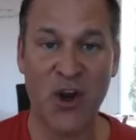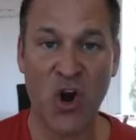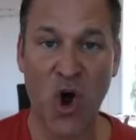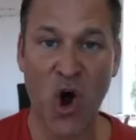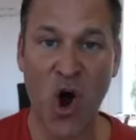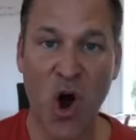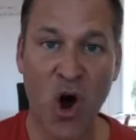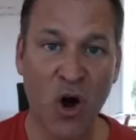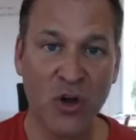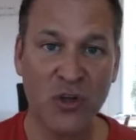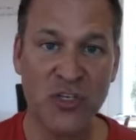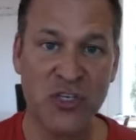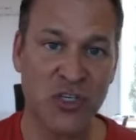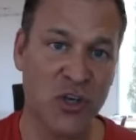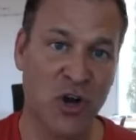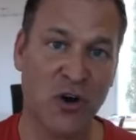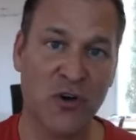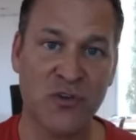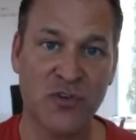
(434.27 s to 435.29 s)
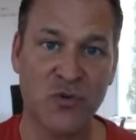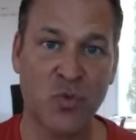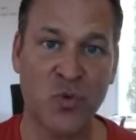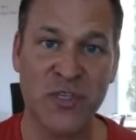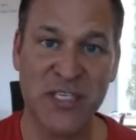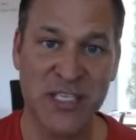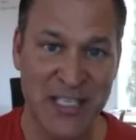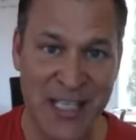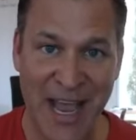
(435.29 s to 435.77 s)
It all starts
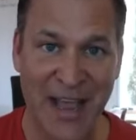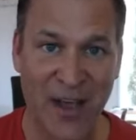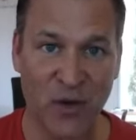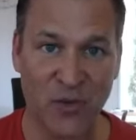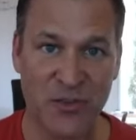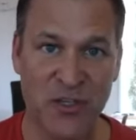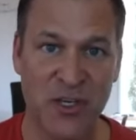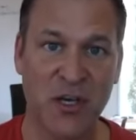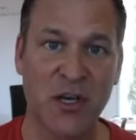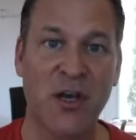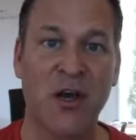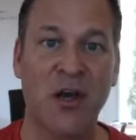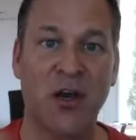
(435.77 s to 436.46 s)
with sales.